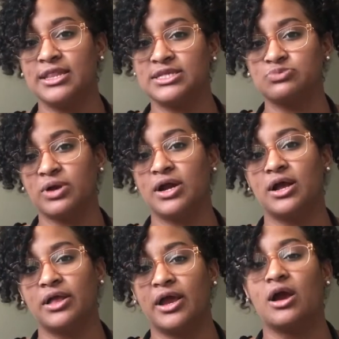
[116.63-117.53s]
That's
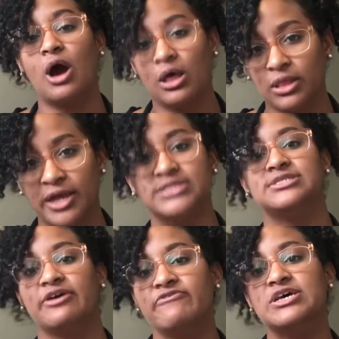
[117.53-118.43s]
where our online
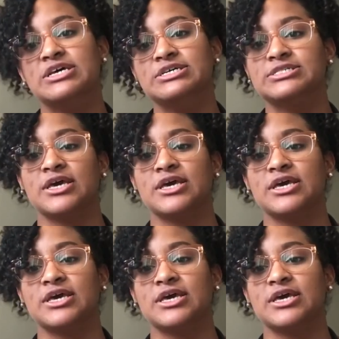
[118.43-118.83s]
stuff is,